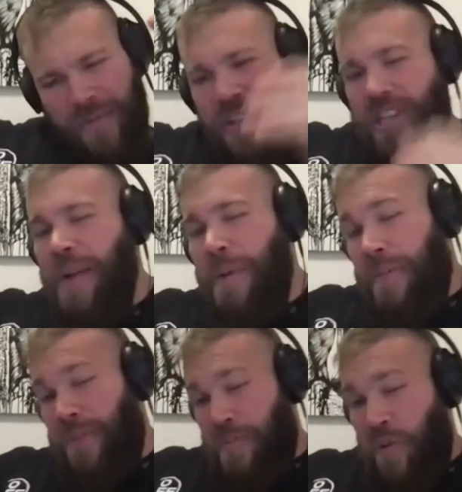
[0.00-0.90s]
But your
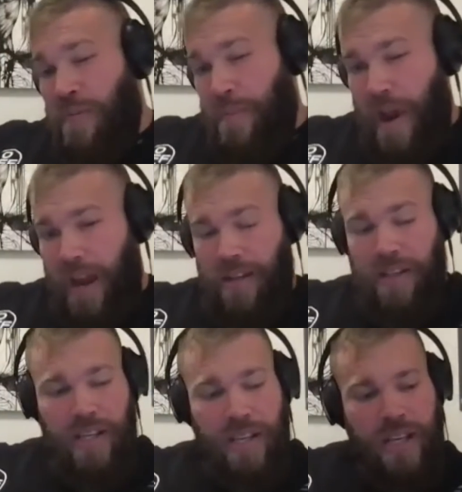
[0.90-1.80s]
cerebellum's your movement brain.
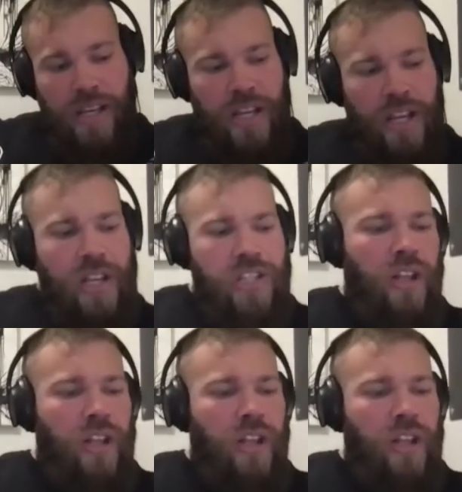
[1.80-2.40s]
Yep.